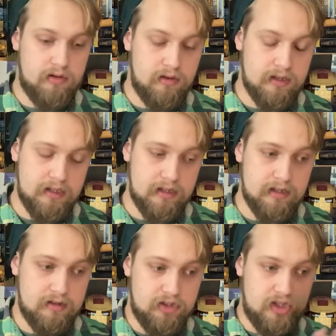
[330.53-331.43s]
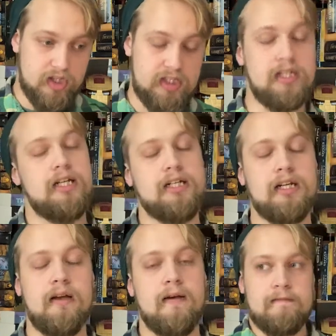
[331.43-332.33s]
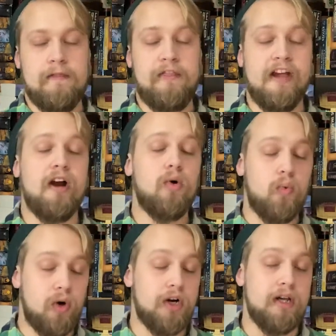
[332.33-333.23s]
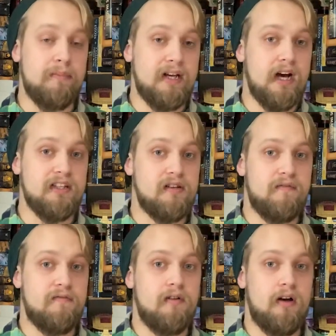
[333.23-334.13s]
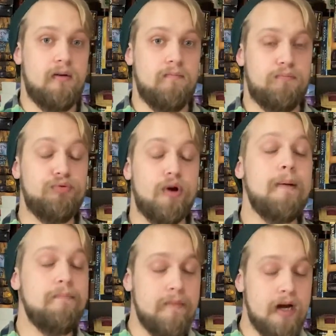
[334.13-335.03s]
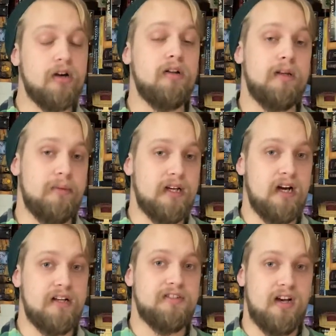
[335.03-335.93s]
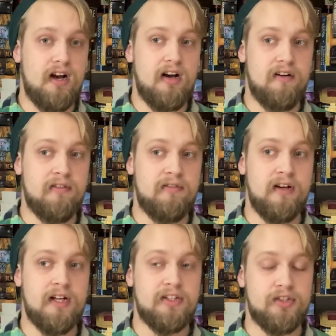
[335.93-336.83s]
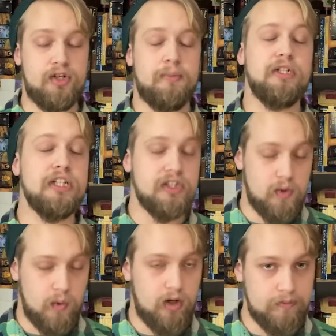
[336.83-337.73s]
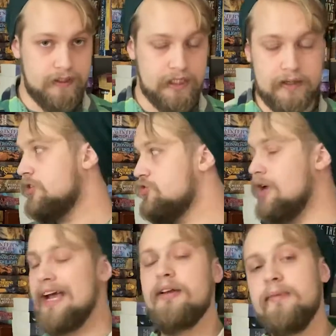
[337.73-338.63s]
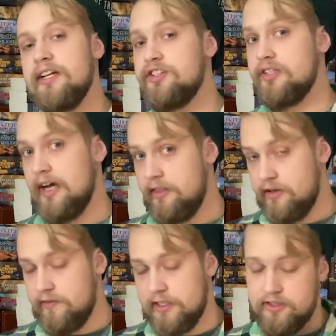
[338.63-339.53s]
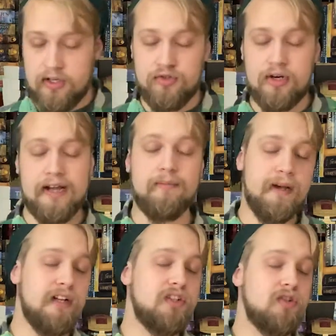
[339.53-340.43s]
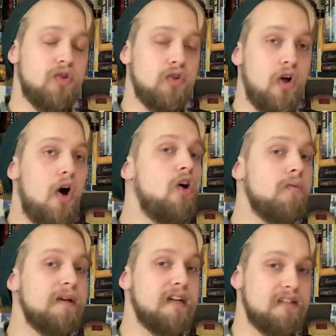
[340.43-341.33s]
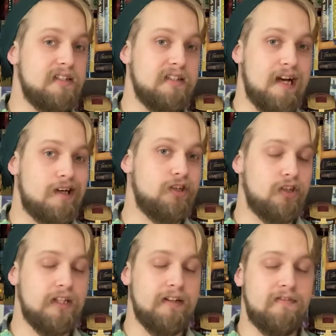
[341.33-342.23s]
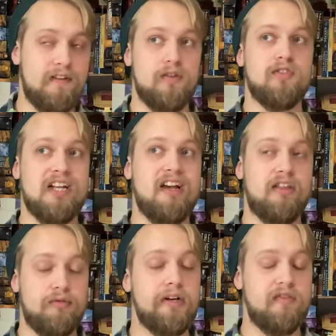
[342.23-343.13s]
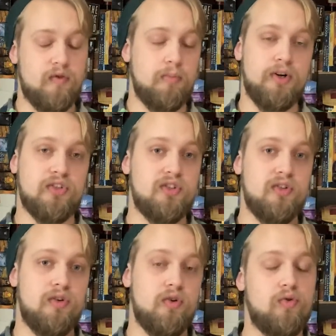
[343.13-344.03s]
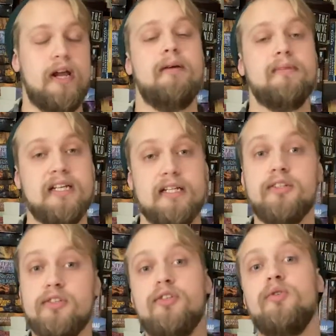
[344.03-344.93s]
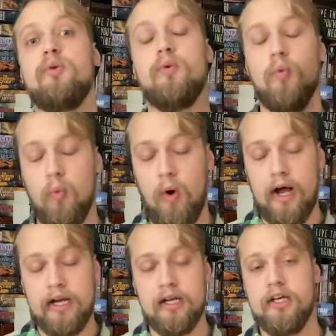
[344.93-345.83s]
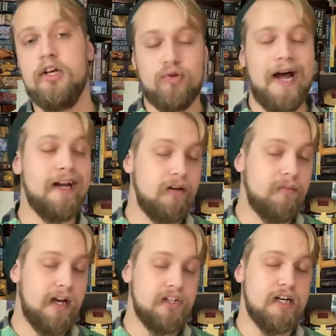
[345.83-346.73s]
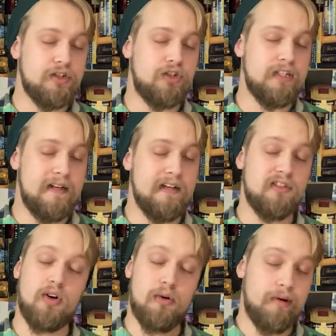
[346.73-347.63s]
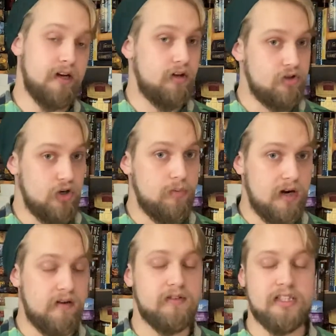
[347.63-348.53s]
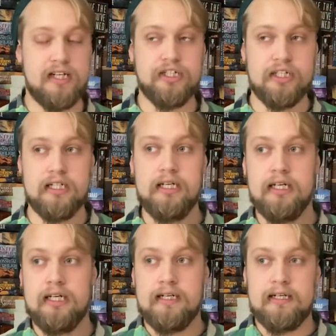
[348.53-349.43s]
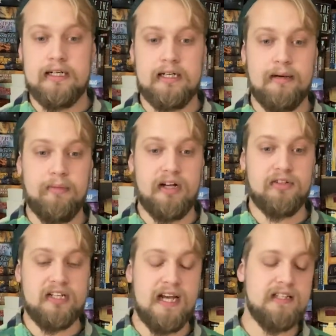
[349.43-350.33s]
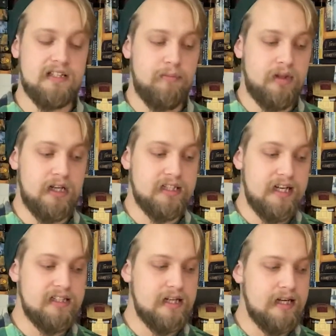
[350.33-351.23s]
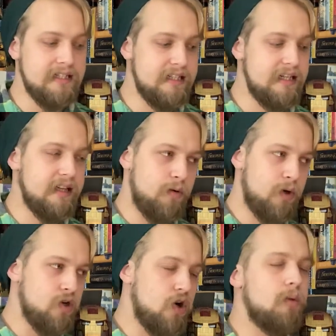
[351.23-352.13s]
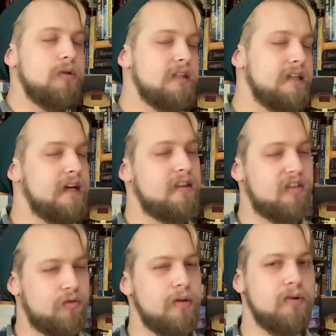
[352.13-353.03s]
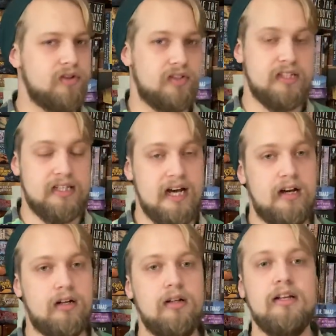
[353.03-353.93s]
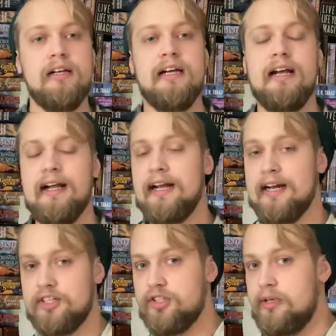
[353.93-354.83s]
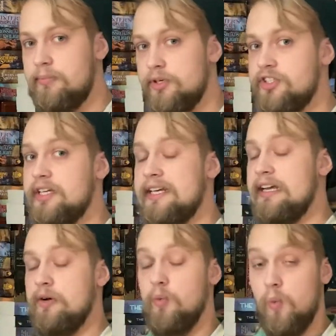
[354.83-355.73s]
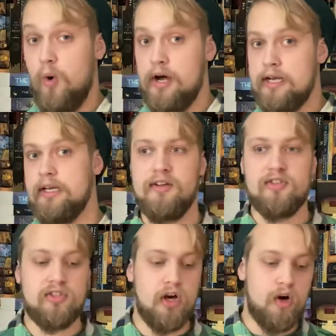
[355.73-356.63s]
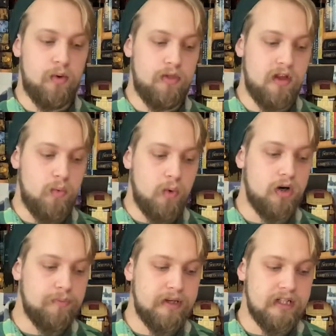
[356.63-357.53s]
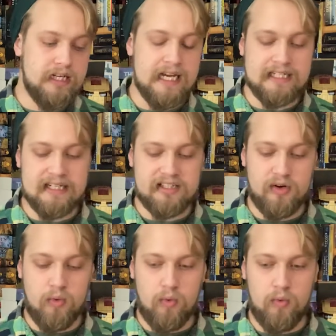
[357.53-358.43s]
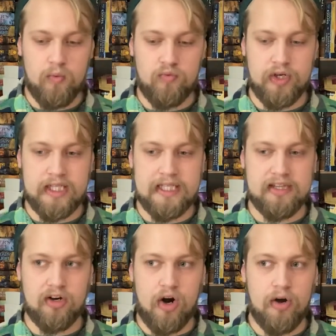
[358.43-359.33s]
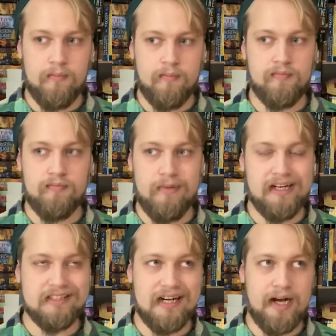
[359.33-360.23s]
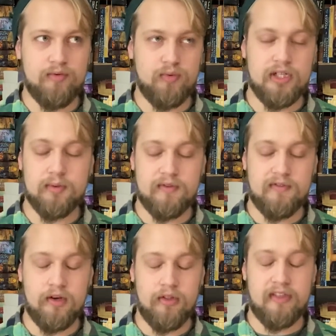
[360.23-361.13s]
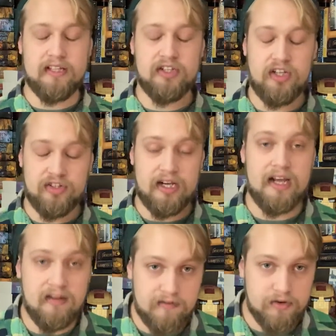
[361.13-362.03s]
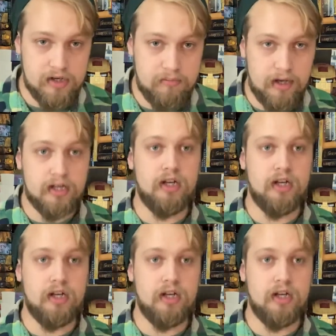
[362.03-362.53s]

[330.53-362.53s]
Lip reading: the scene. They are wordy because of primarily because of descriptions and world building. Dragon Mage is neither of these. Dragon Mage is long because it is actually feels like 3 to 4 books crammed into one. Dragon Mage actually takes, going back to the trope conversation, takes an idea that would normally take 3 books to tell and actually puts it in one. So the world building, it doesn't really, there aren't many times when you would feel that there's an info dump on